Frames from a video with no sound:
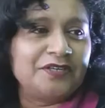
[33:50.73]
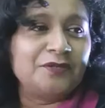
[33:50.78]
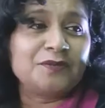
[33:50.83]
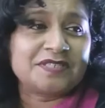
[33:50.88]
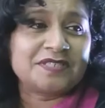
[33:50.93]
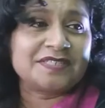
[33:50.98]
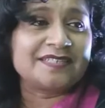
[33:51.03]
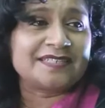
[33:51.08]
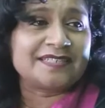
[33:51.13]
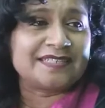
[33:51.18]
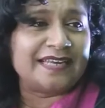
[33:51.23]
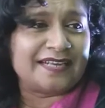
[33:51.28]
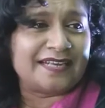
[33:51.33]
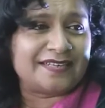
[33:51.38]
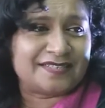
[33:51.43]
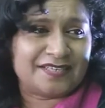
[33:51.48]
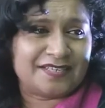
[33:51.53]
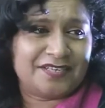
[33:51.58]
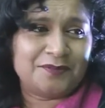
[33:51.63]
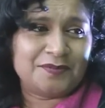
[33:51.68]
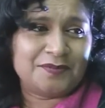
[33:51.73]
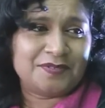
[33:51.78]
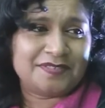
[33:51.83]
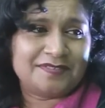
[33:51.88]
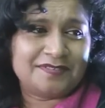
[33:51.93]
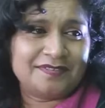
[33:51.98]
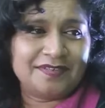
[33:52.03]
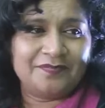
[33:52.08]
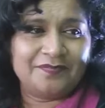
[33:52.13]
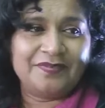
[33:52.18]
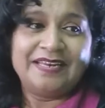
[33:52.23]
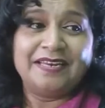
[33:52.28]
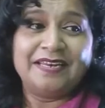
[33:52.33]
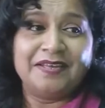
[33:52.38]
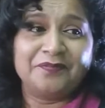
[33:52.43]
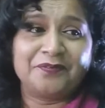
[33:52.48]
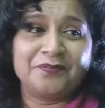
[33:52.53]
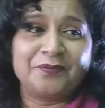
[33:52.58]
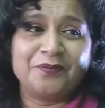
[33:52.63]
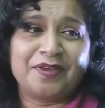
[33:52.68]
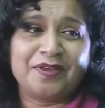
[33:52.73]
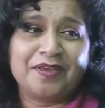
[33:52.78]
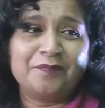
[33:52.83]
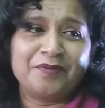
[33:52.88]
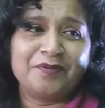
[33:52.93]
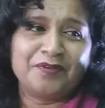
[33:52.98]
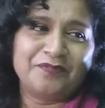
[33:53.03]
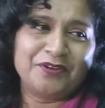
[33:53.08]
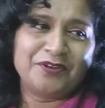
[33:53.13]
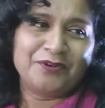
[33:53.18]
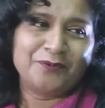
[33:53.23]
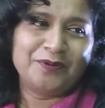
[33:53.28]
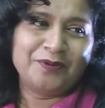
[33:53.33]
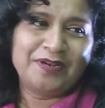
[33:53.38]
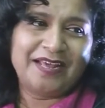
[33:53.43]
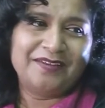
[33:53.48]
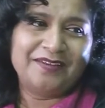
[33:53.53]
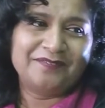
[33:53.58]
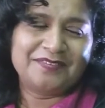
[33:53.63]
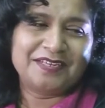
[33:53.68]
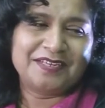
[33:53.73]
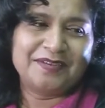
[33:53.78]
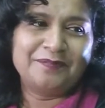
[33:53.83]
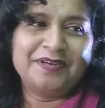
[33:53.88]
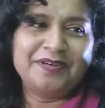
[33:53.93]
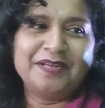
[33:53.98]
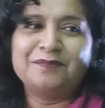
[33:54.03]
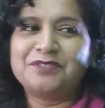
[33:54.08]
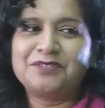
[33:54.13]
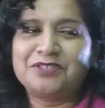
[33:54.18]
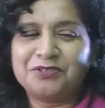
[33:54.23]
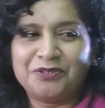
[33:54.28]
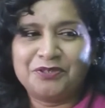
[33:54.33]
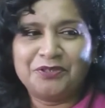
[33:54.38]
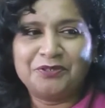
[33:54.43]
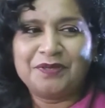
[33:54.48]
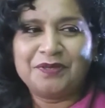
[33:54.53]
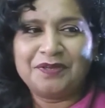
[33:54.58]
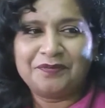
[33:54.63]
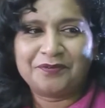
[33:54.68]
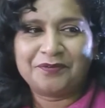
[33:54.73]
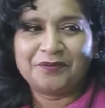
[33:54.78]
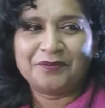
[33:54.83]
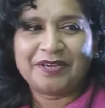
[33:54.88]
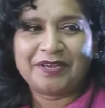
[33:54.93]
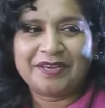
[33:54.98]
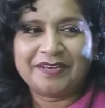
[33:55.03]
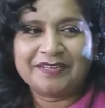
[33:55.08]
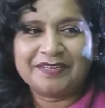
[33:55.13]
we use it as an excuse, that we love cooking, but we don't have time. But I'm sure you love cooking.